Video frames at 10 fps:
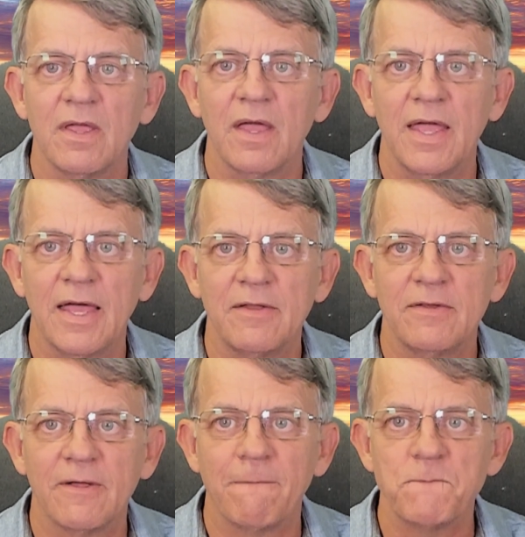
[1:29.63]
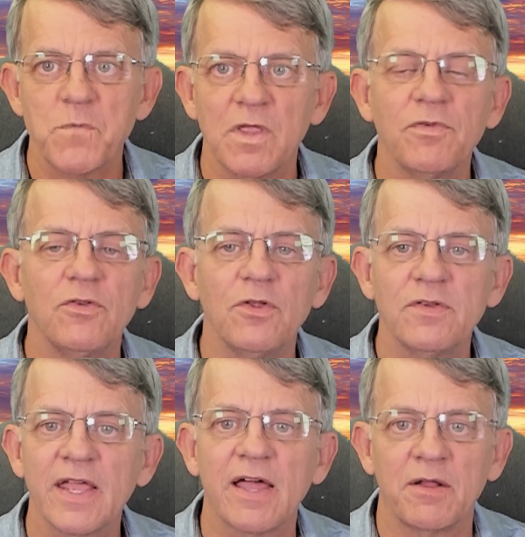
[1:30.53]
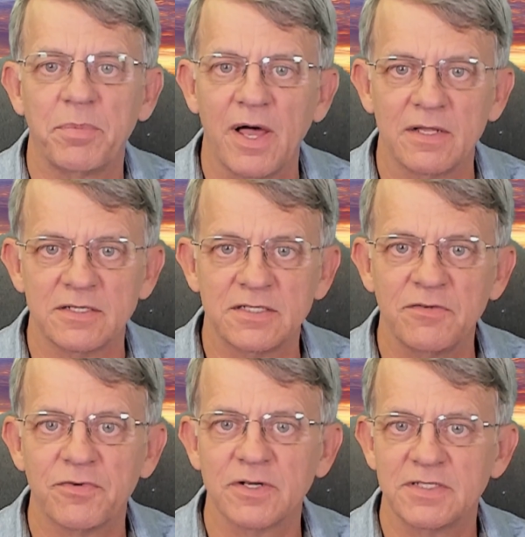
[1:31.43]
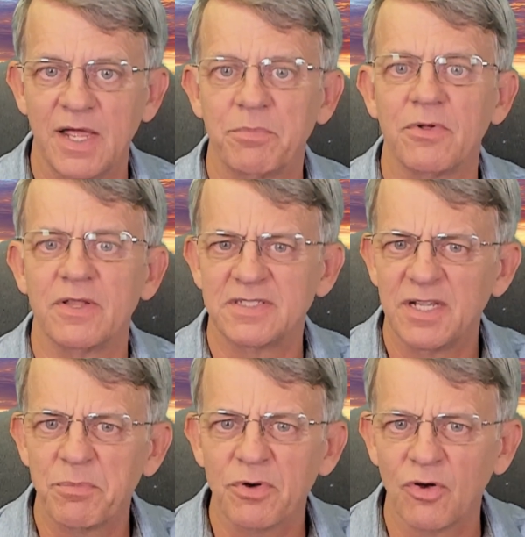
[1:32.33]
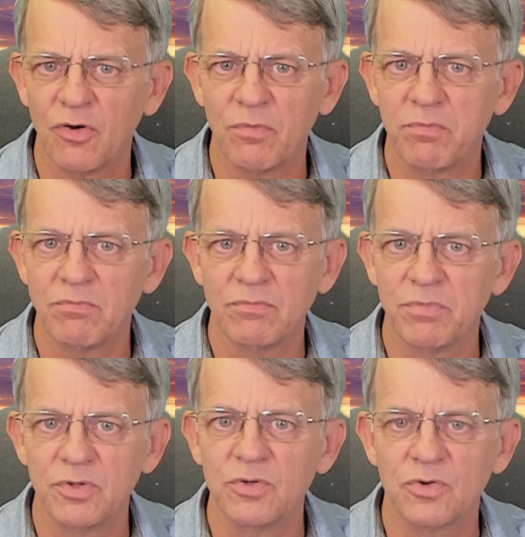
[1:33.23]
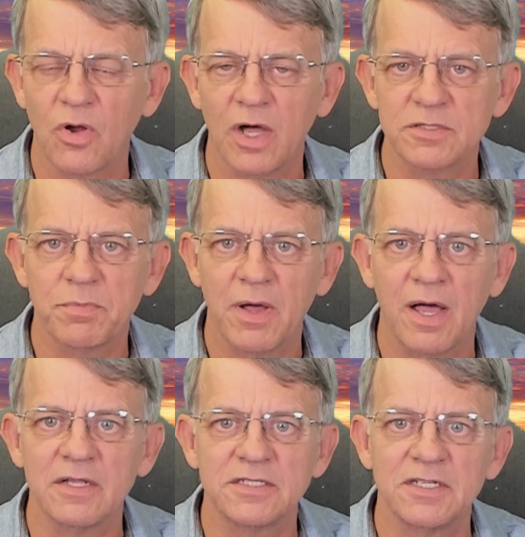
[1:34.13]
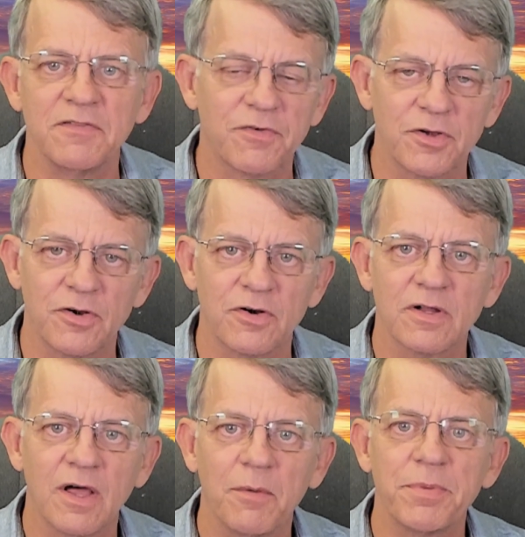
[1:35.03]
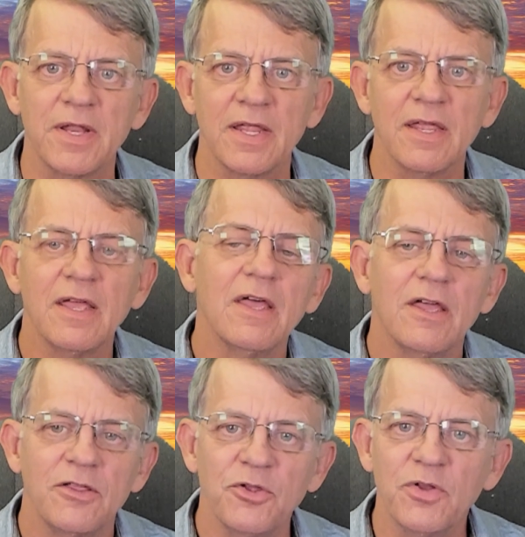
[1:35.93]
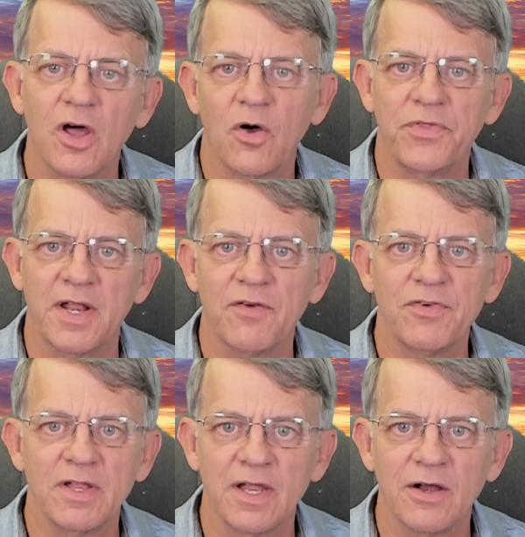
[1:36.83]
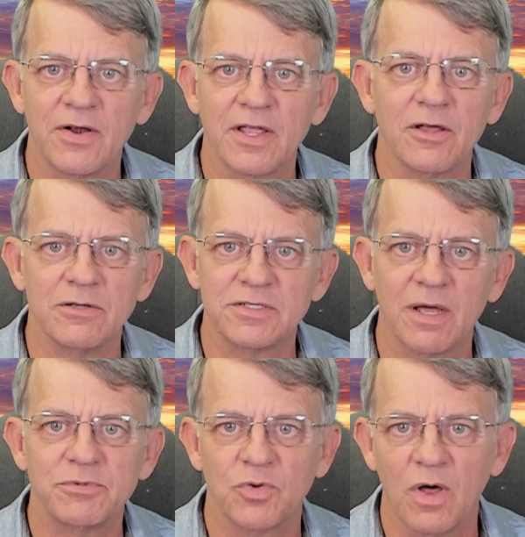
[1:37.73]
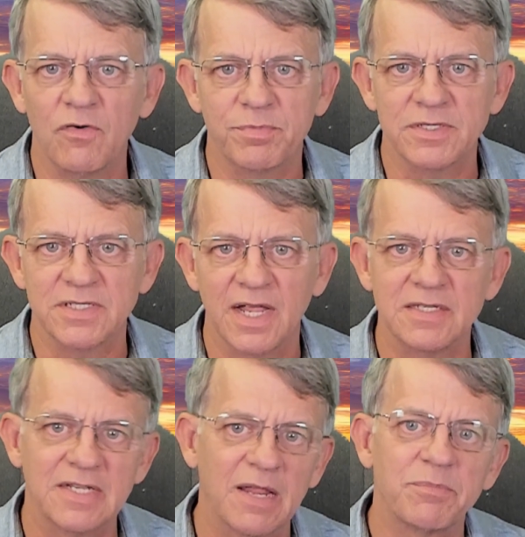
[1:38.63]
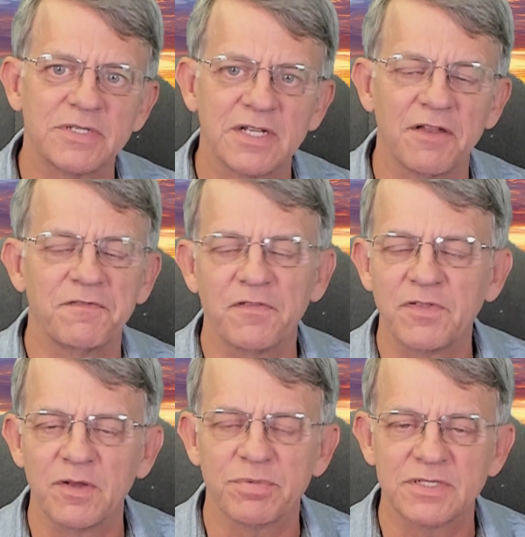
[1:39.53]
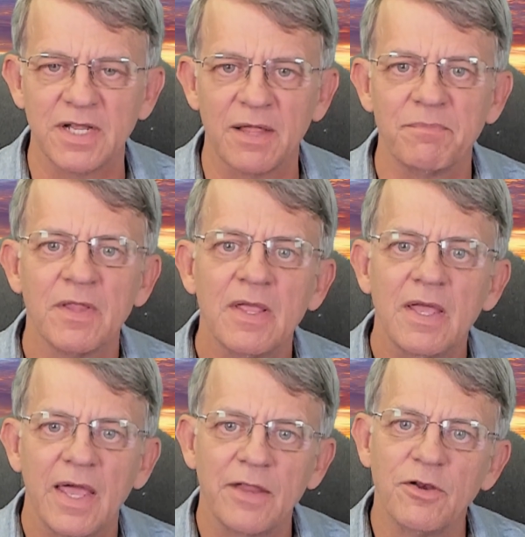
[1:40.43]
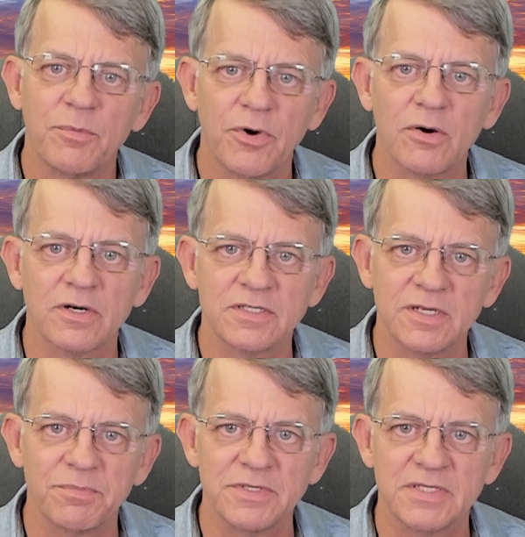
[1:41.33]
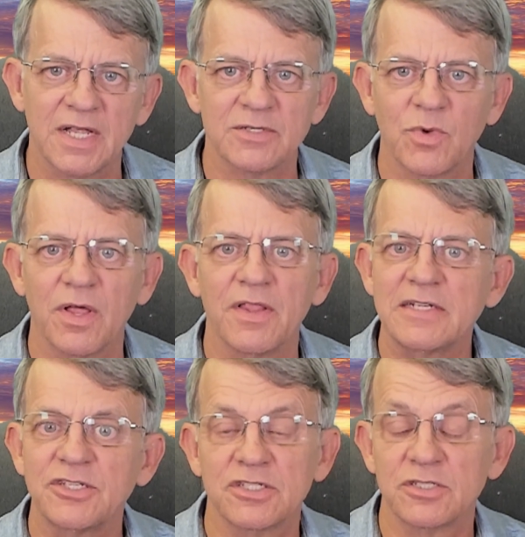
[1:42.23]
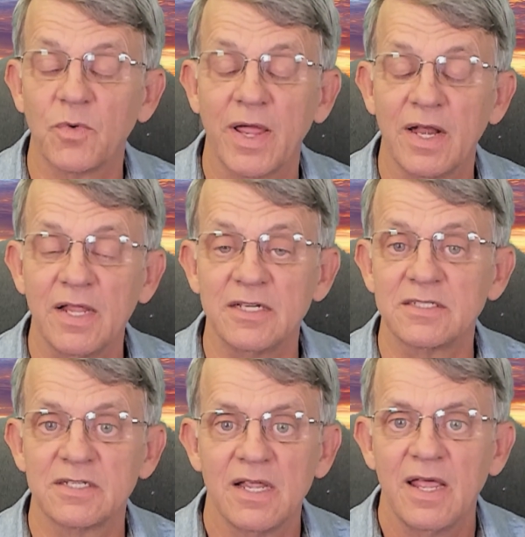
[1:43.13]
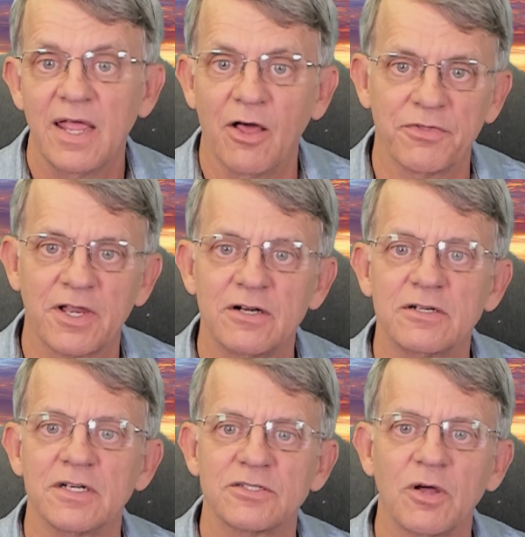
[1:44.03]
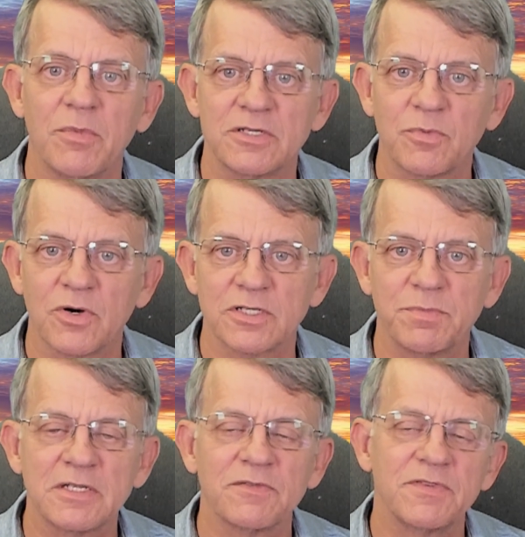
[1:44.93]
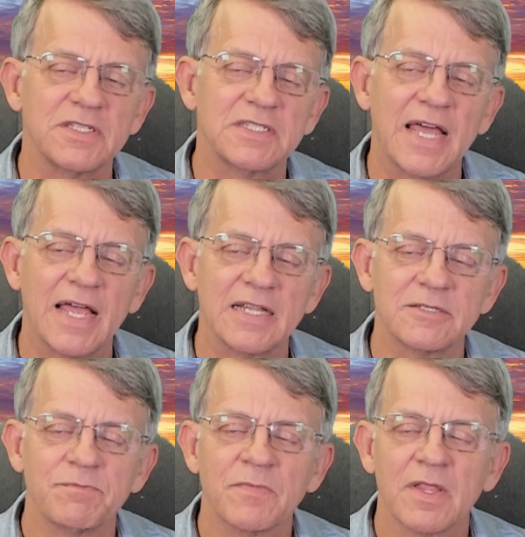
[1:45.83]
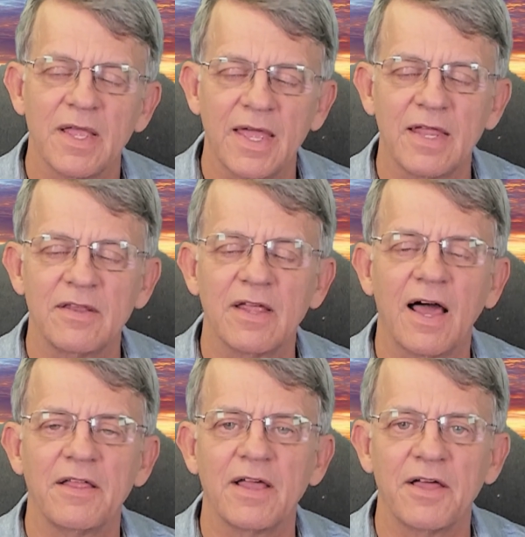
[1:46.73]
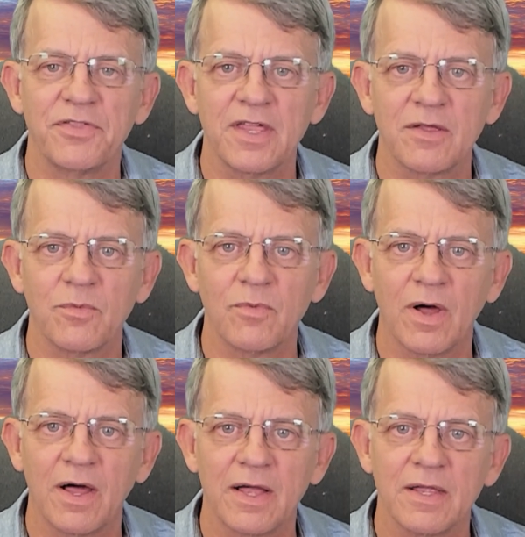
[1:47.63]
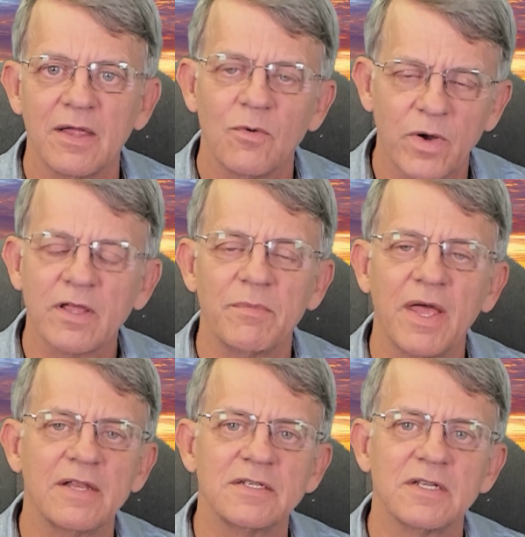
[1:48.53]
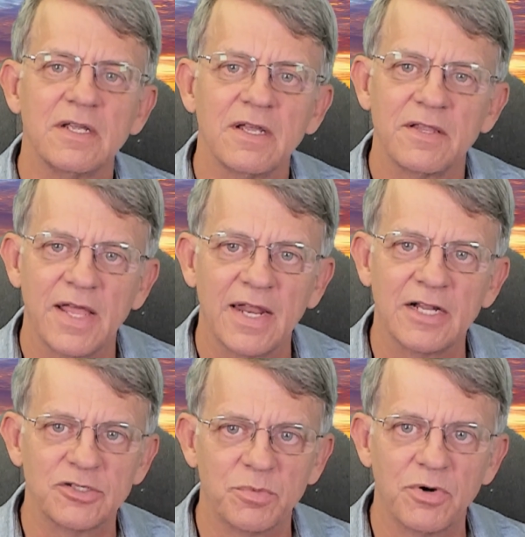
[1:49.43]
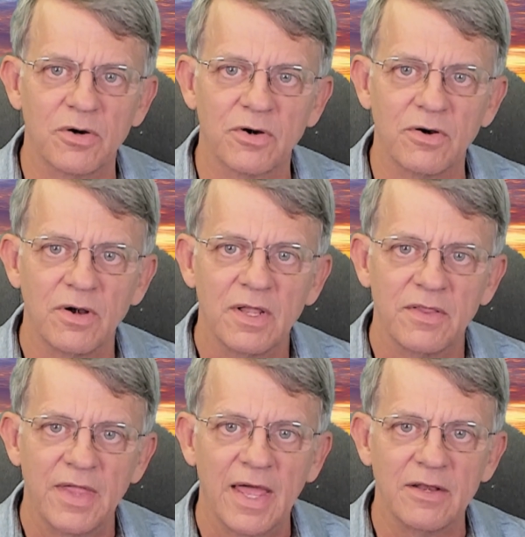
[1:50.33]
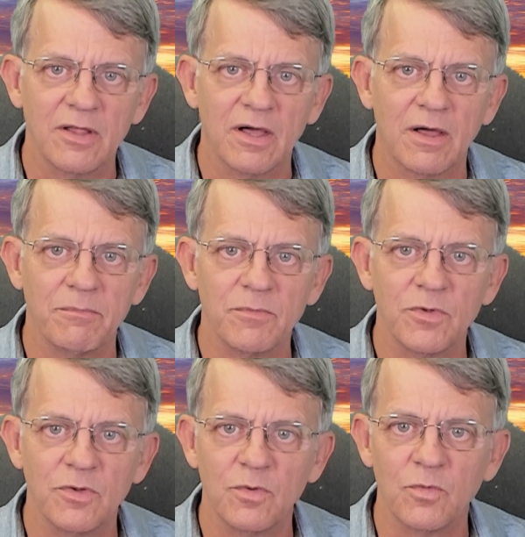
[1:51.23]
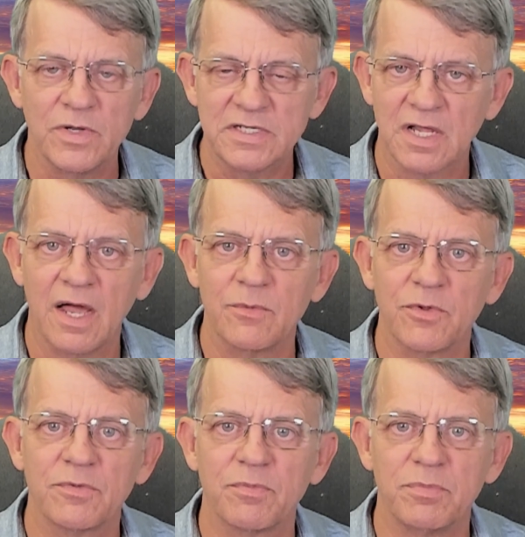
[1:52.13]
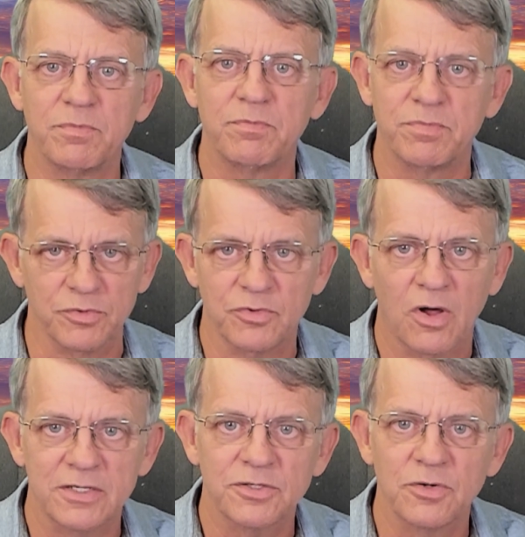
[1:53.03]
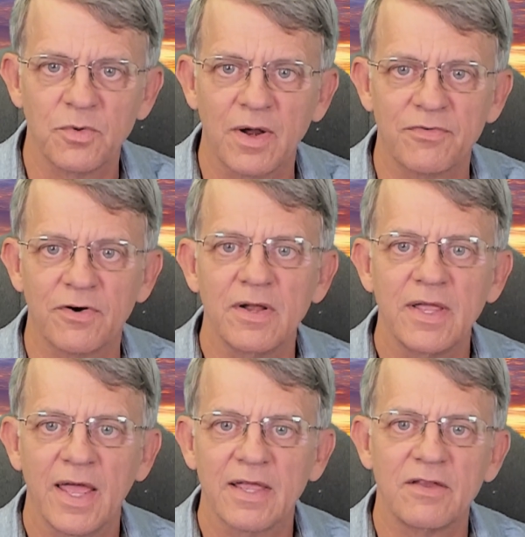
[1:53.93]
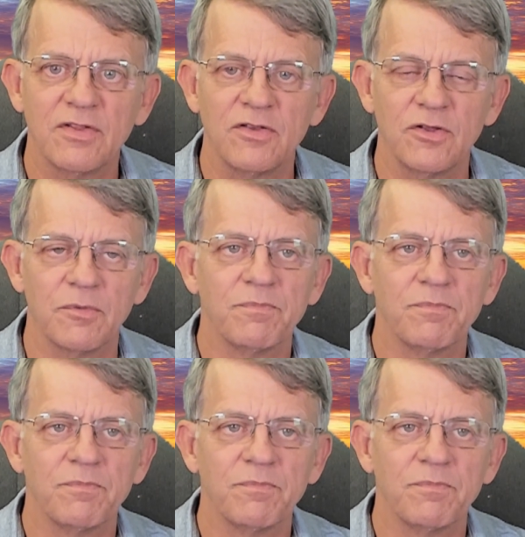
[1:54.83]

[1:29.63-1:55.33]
And if you do take out a policy, for example, a typical Blue Cross policy for your company, you know that every year it goes up 12%, 10%, 15%, and your broker simply says, well, that's just the way it is. Healthcare is so much more expensive these days, and I recommend that as your broker that you re-sign with Blue Cross or whoever and continue.